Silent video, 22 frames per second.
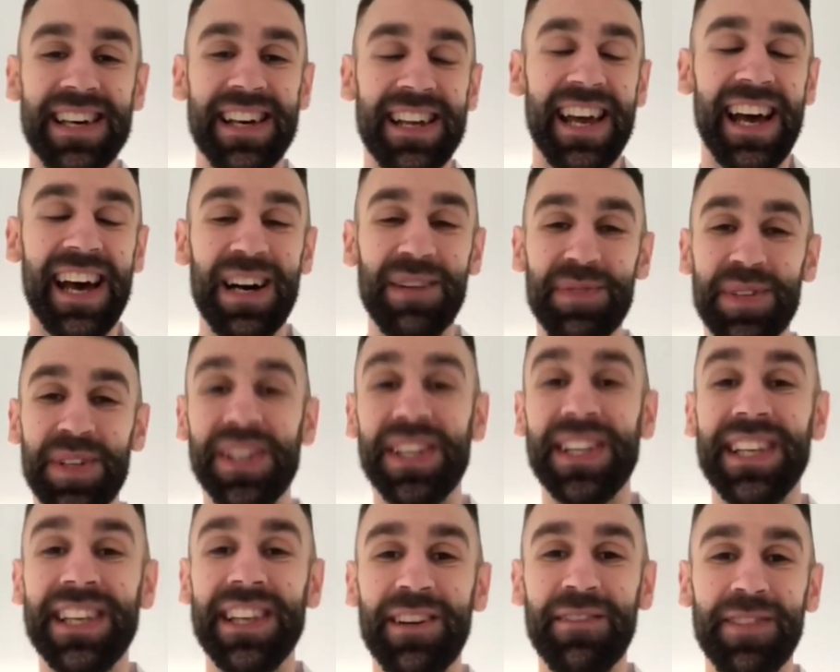And I
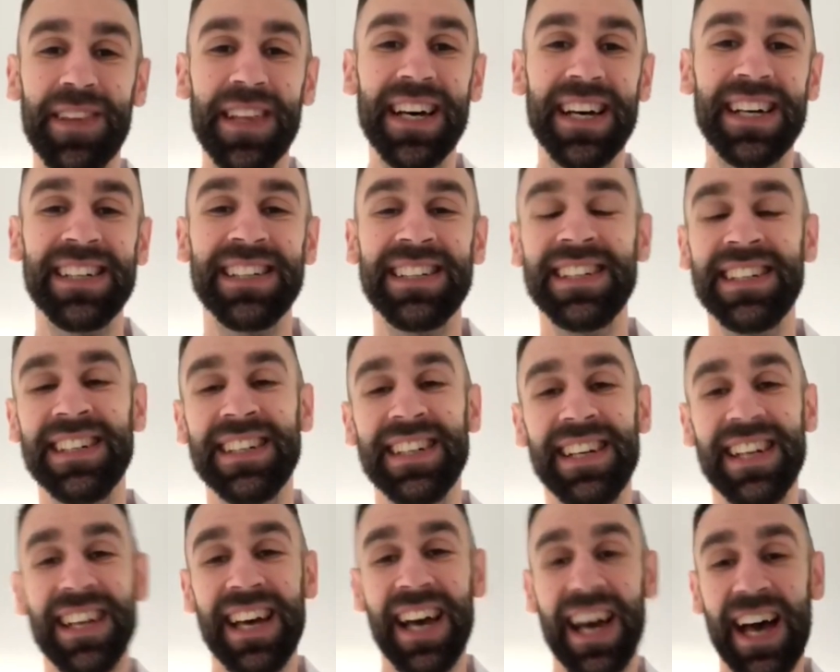absolutely love
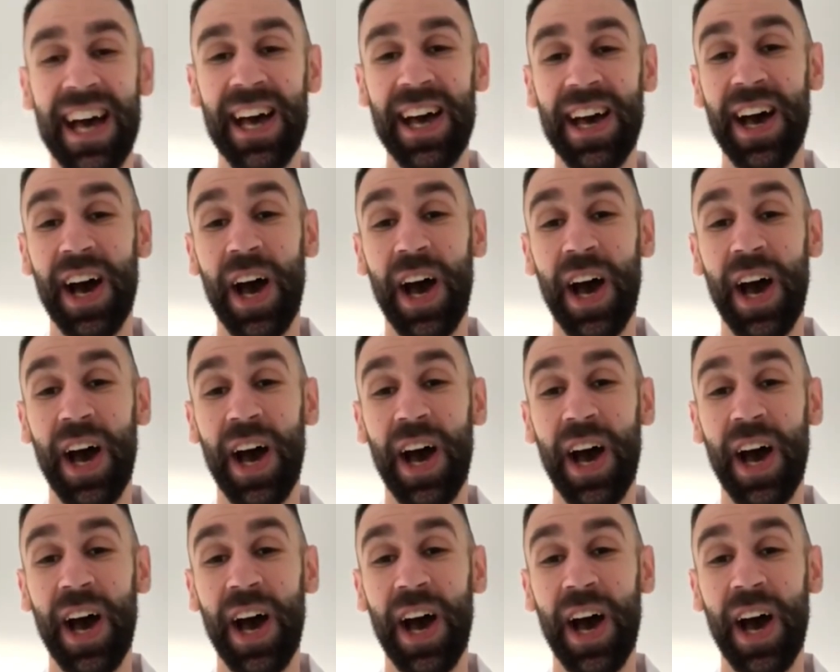that.